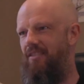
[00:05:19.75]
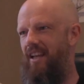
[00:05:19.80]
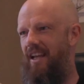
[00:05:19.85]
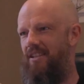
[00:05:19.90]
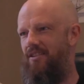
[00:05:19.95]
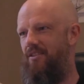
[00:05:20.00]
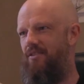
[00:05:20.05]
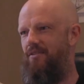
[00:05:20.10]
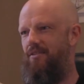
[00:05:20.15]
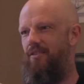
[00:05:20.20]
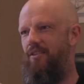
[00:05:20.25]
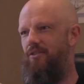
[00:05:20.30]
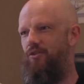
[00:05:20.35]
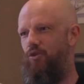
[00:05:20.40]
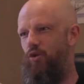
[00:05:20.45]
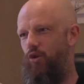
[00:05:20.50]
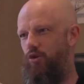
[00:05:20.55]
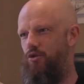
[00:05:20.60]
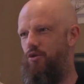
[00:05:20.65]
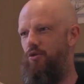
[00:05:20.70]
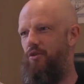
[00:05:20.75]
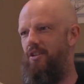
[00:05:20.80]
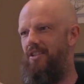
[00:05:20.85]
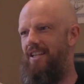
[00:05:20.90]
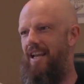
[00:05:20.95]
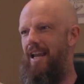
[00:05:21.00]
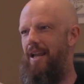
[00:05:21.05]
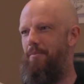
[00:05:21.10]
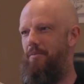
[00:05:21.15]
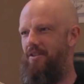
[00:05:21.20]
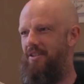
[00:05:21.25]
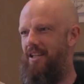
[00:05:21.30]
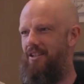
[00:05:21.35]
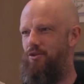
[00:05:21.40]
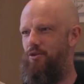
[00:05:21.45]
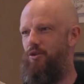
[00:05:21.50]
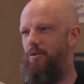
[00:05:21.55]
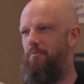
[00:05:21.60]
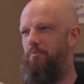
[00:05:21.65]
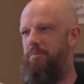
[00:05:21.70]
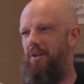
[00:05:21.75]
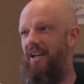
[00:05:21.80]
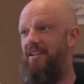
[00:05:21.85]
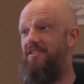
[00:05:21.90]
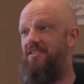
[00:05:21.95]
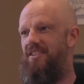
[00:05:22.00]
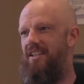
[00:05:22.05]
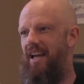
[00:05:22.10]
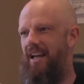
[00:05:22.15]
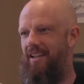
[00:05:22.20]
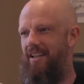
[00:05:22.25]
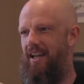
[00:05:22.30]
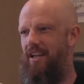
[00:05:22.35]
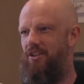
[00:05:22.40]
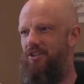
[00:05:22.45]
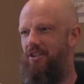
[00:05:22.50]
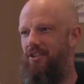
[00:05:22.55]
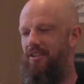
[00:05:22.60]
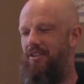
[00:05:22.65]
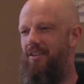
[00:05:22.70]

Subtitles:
that's not due to dampness, that's due to blood stagnation.